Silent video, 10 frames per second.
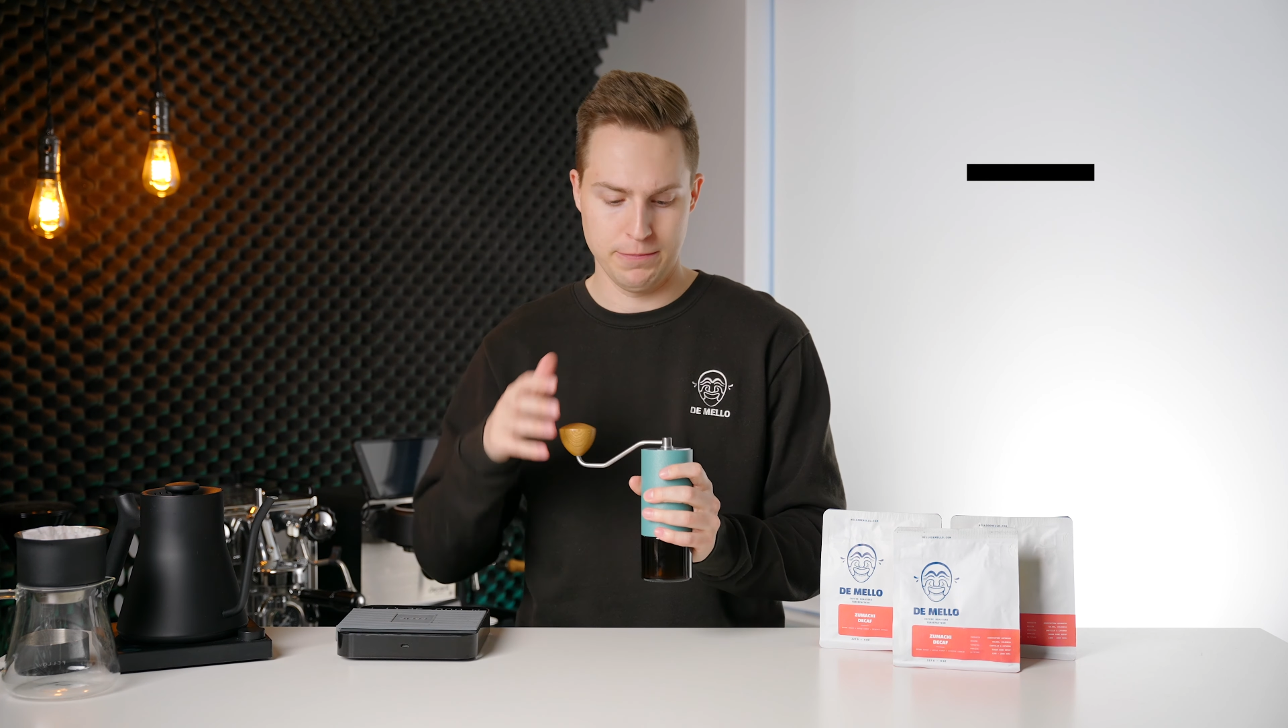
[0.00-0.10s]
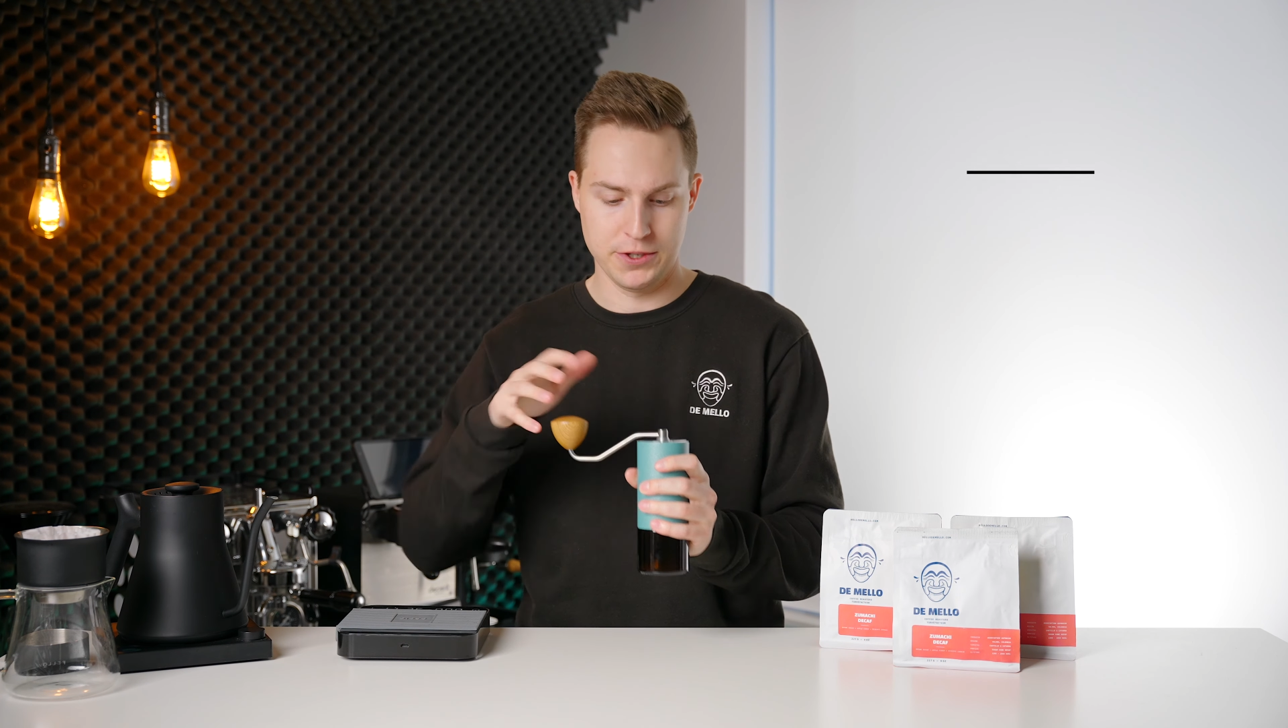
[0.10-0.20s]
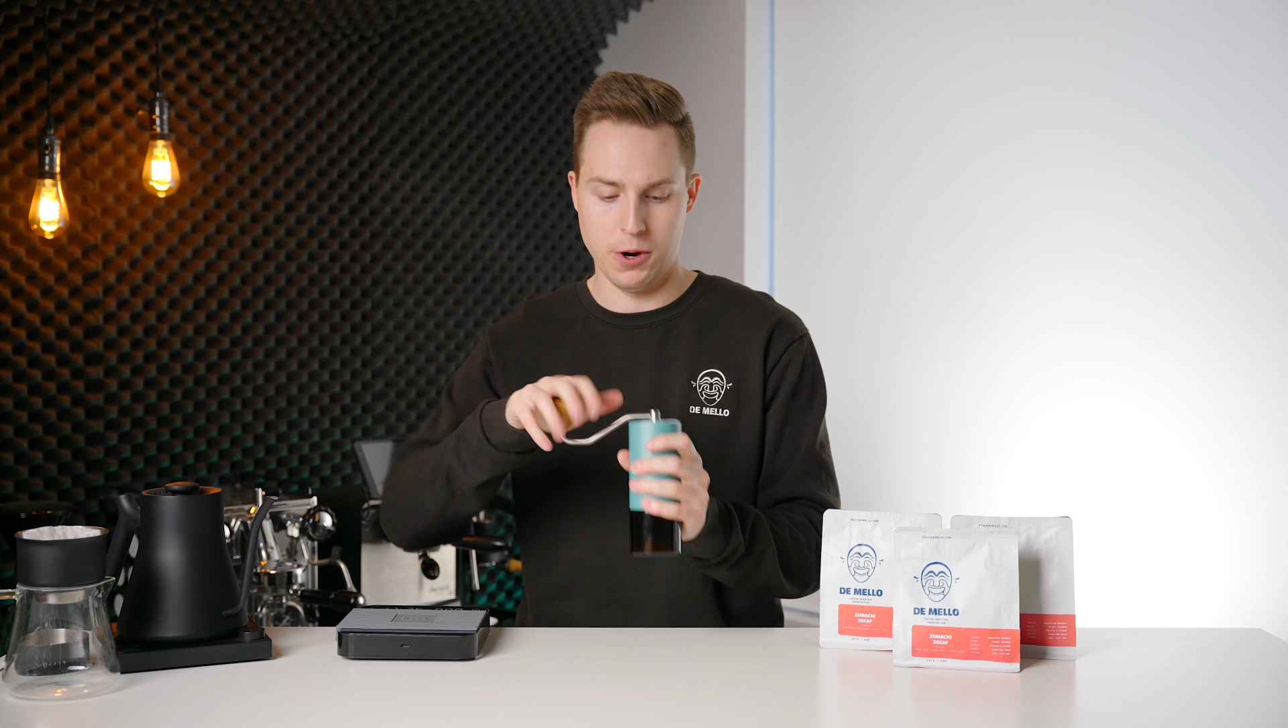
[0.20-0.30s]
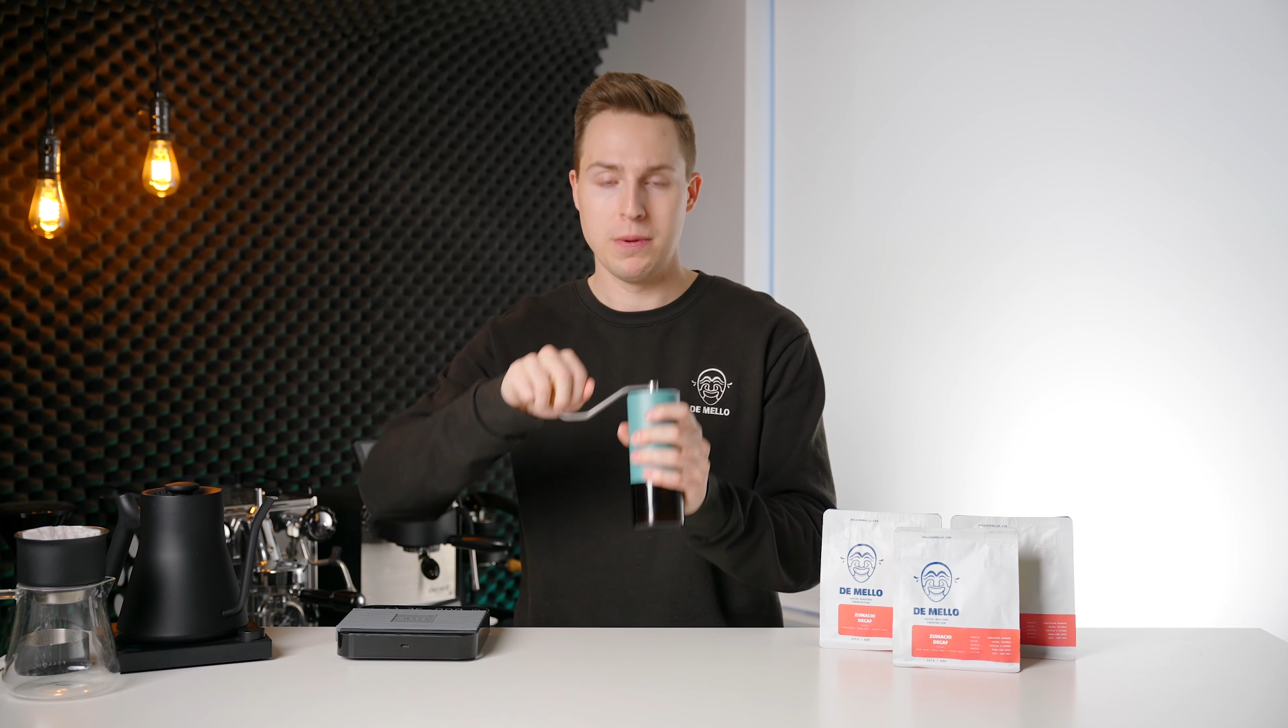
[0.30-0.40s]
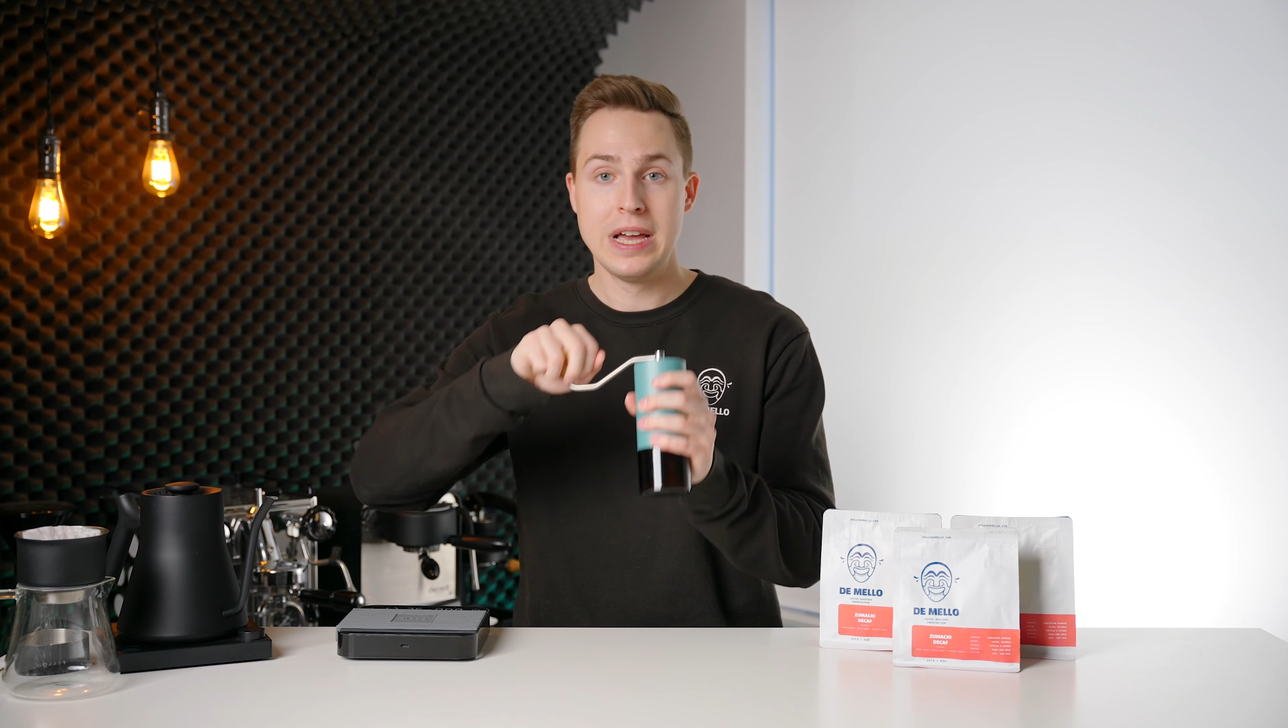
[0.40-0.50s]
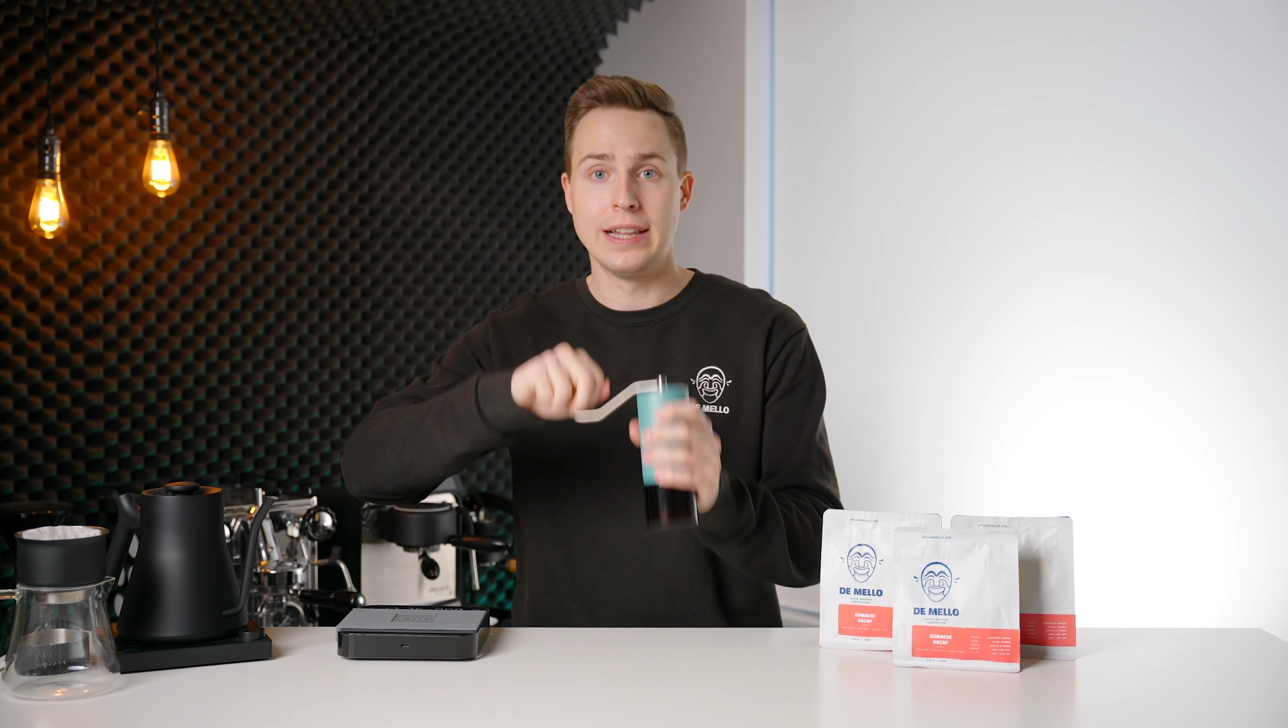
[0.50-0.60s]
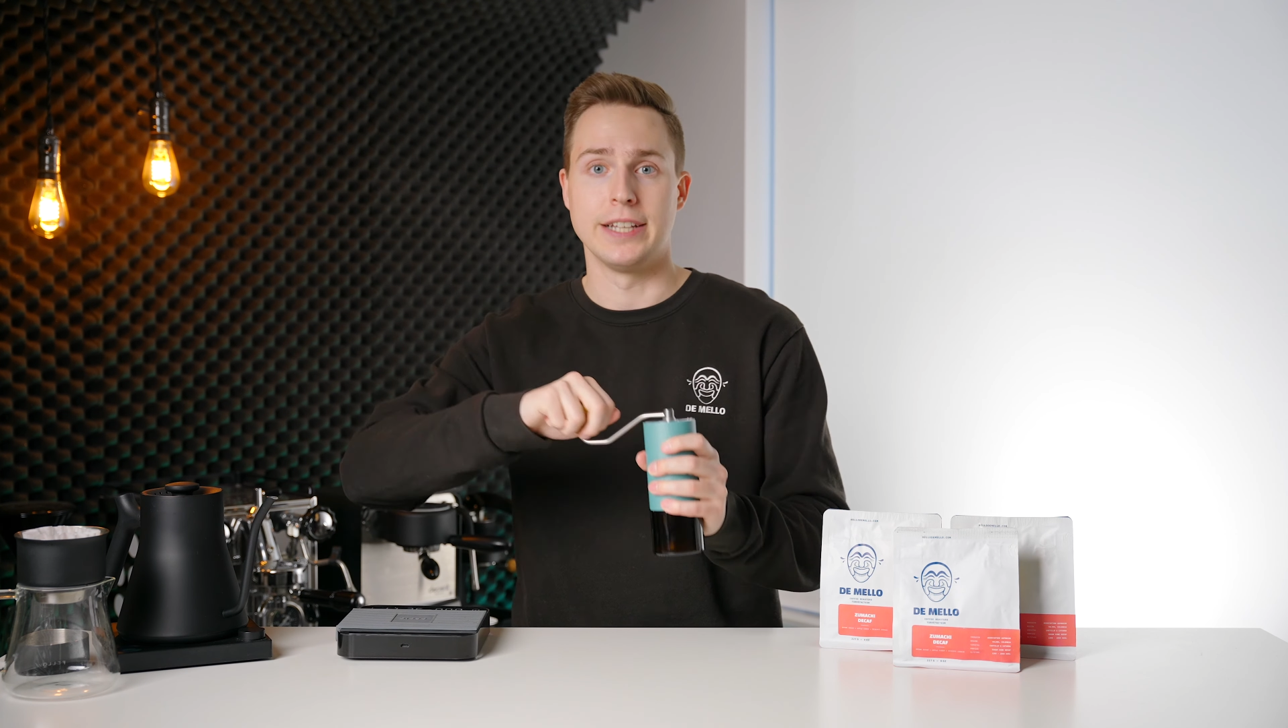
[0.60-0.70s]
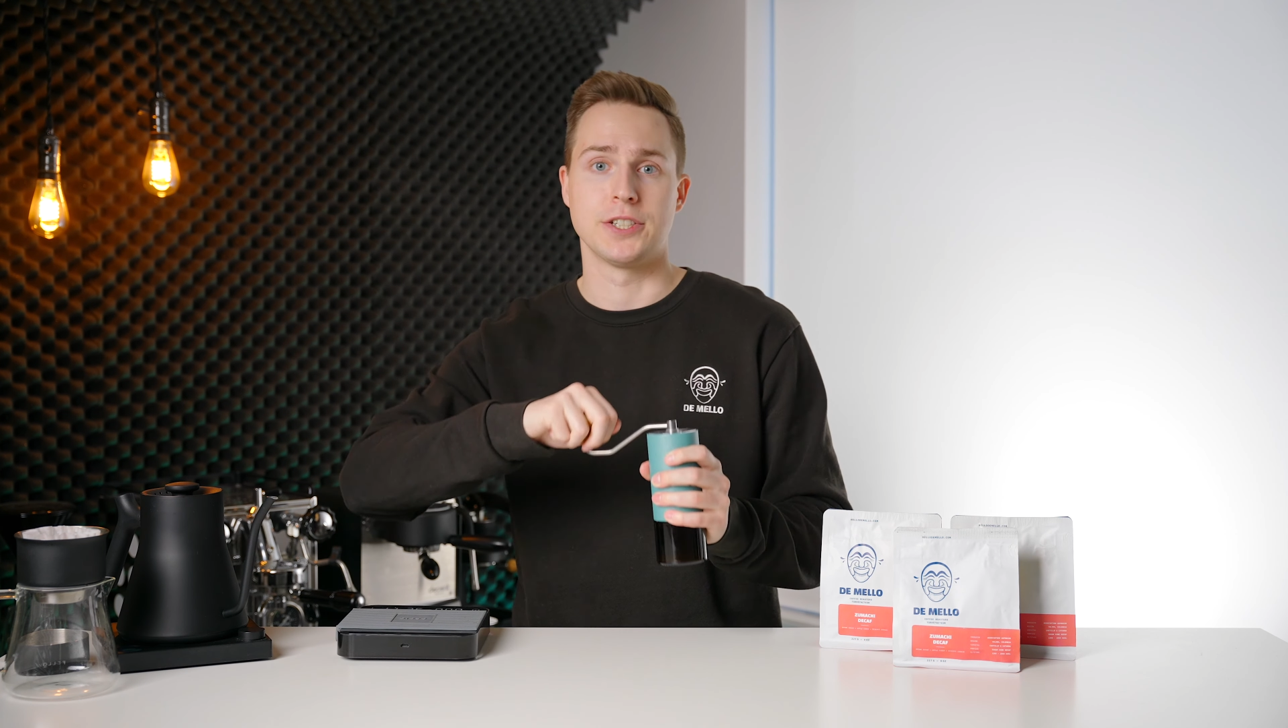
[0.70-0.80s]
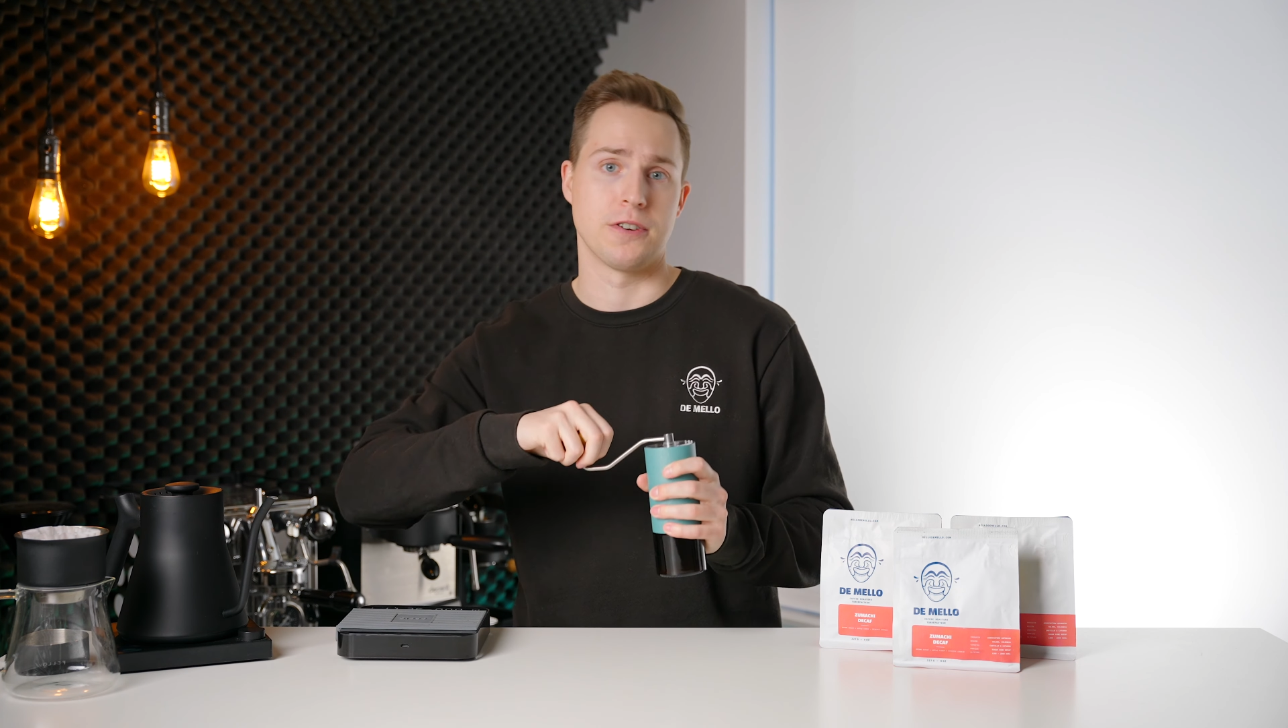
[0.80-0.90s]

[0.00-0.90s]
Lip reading: So let's